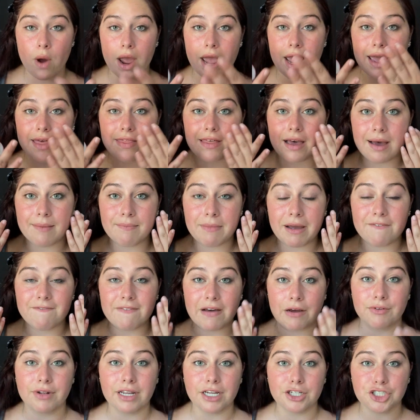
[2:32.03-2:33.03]
way that
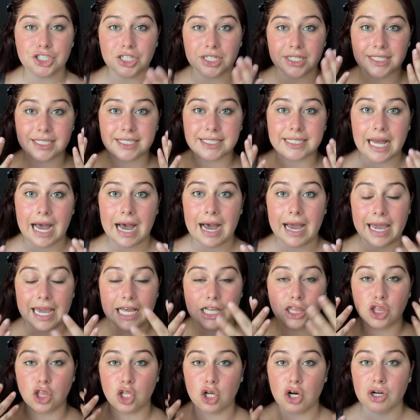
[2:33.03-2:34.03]
my foundation
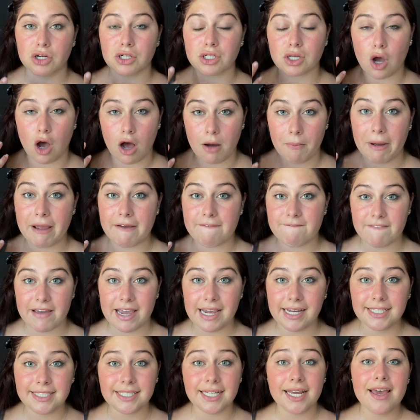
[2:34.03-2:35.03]
sat and looked on my
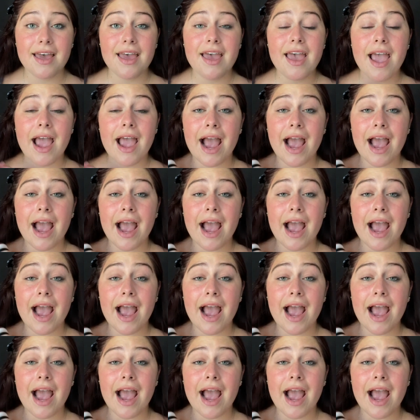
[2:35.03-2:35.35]
face.